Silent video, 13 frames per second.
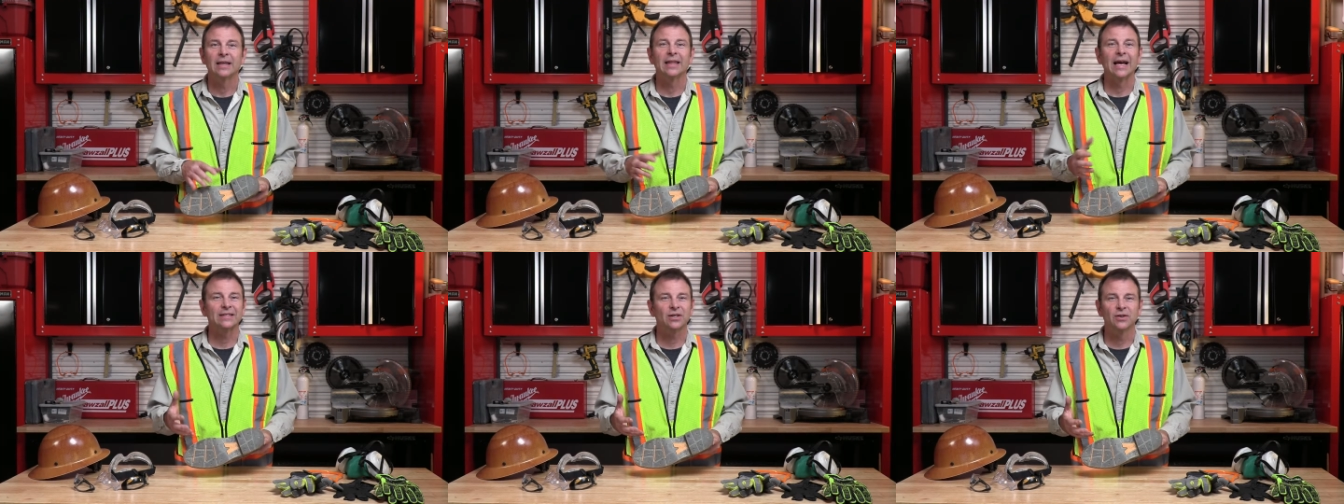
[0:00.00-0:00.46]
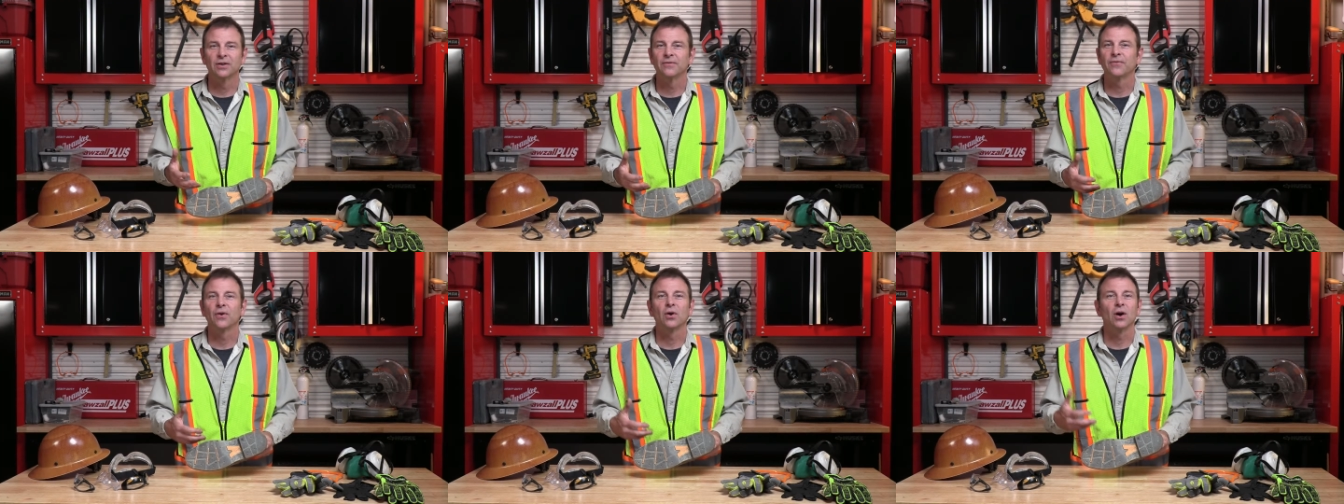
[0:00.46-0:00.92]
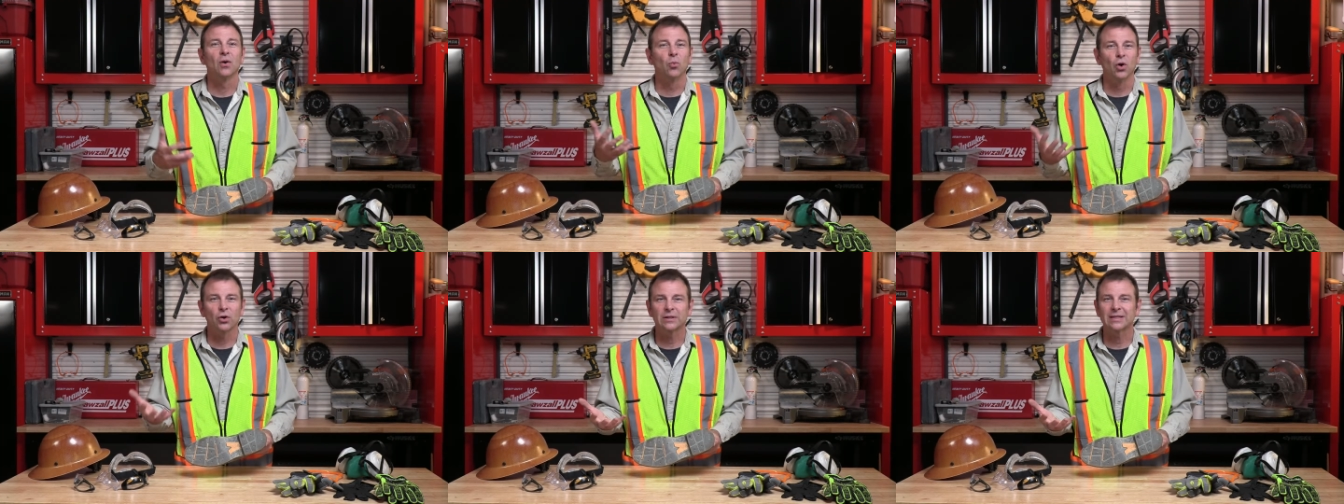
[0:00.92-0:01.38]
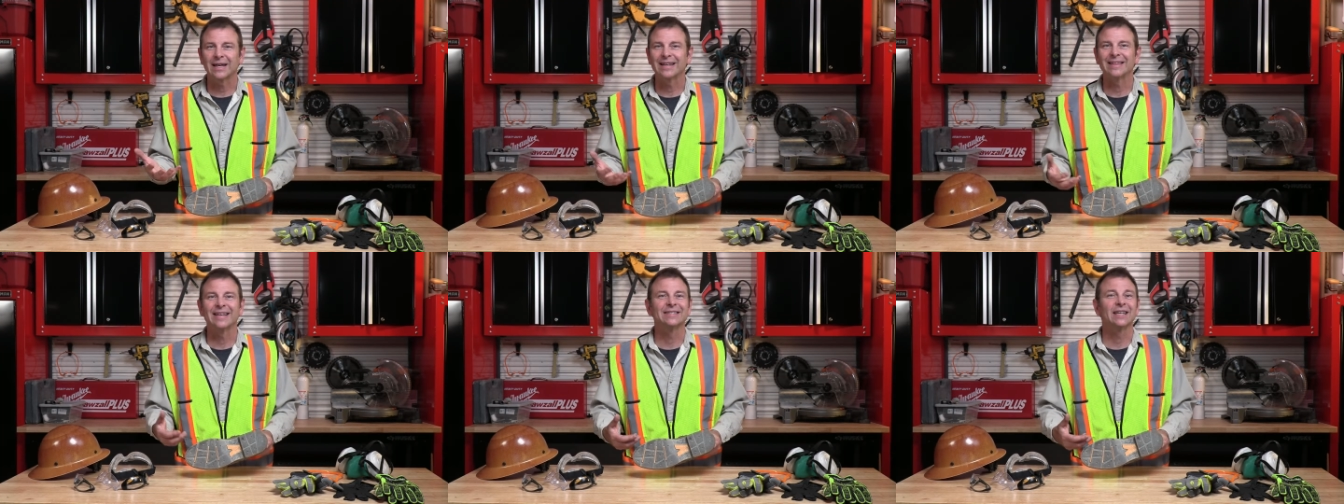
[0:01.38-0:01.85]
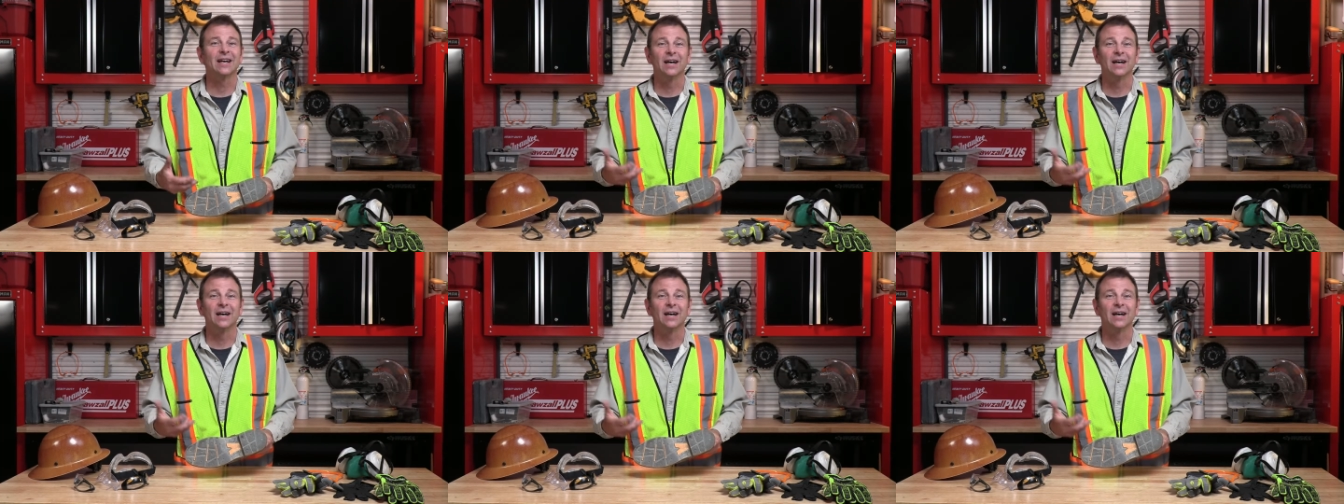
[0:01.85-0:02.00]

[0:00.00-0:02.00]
That's good for a work site that's